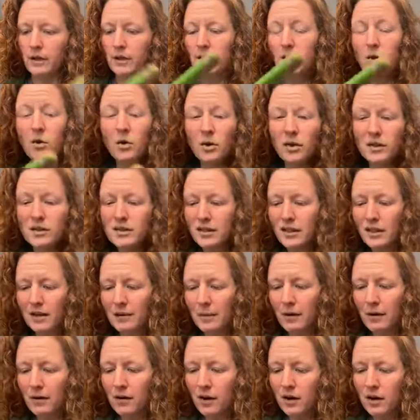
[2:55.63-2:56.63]
The coolest thing
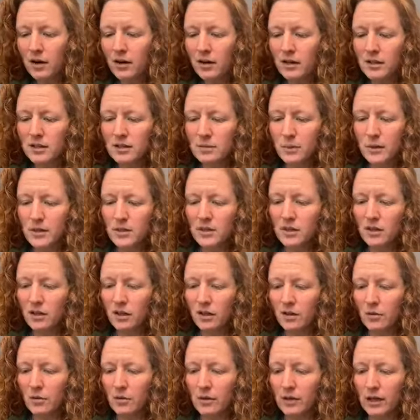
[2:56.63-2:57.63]
about art, especially
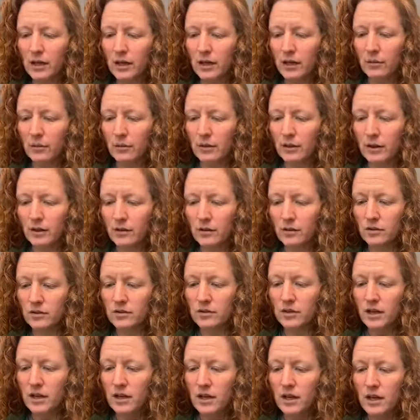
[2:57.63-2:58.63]
art with littles,
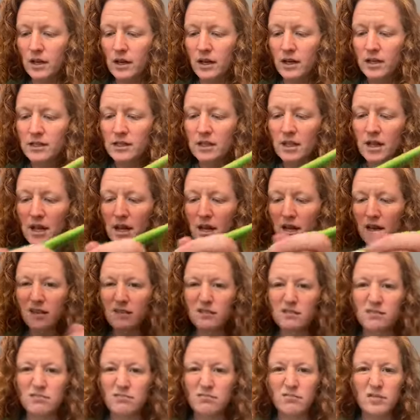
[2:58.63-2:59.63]
is
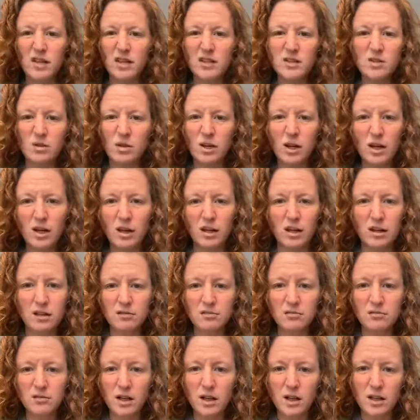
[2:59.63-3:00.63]
that it's okay.
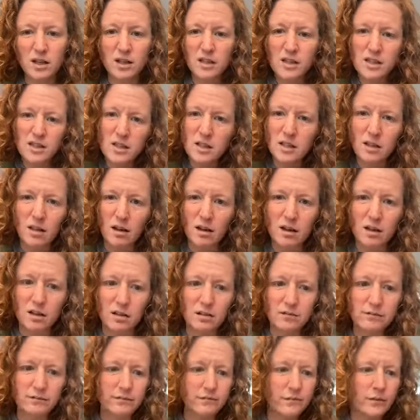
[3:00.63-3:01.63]
Art is still art.
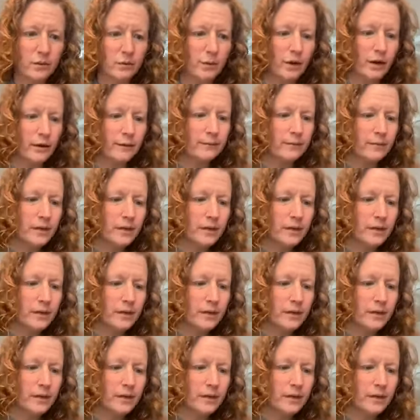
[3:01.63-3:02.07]
Right?